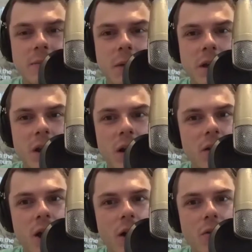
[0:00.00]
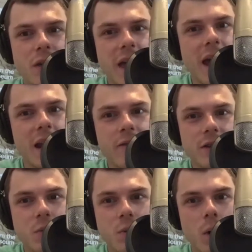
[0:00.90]
I mean, I don't think any of
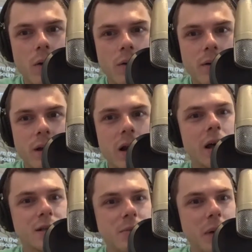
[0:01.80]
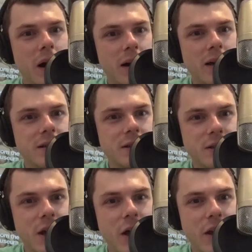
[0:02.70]
us would want Clutterbuck as a
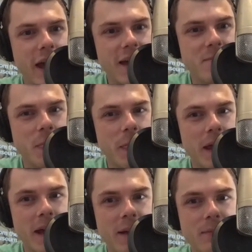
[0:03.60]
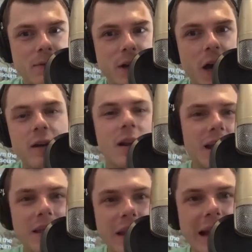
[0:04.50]
surname. So I
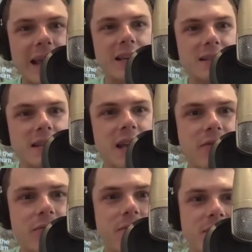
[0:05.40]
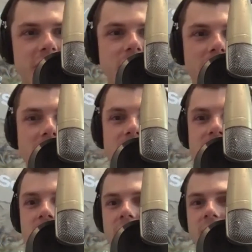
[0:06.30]
think Lincoln's a safe bet, isn't it?